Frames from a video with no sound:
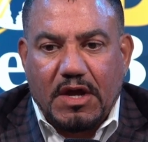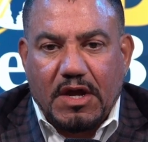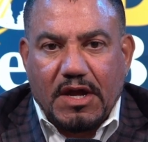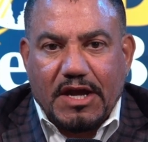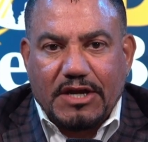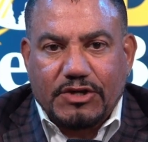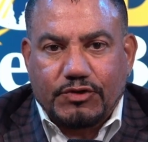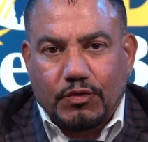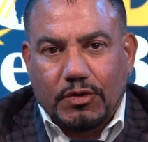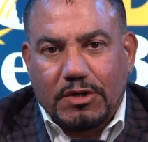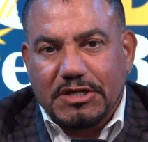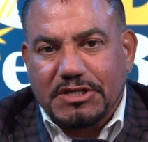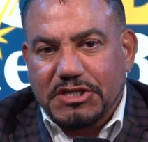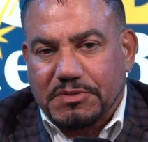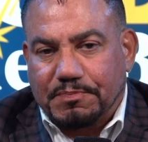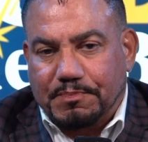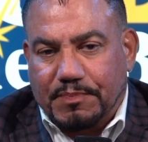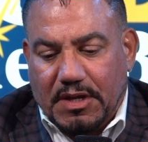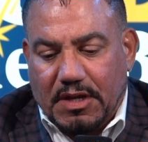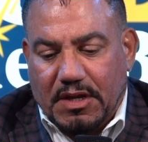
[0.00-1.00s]
It's really
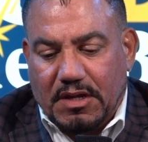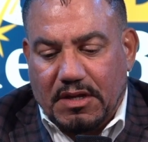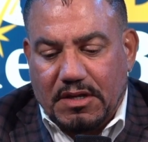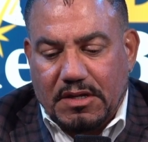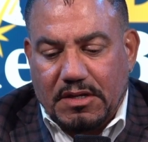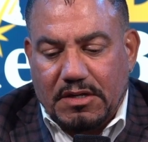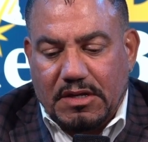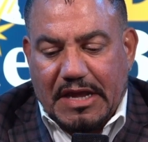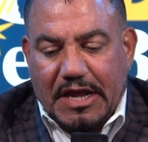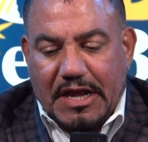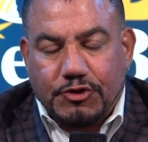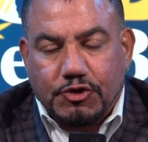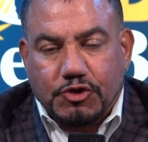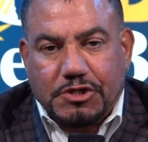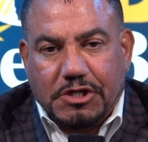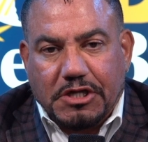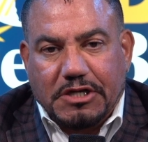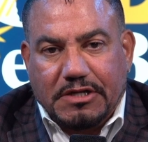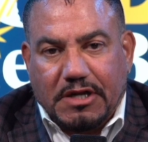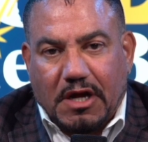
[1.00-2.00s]
just be
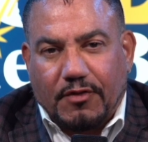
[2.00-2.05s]
interested in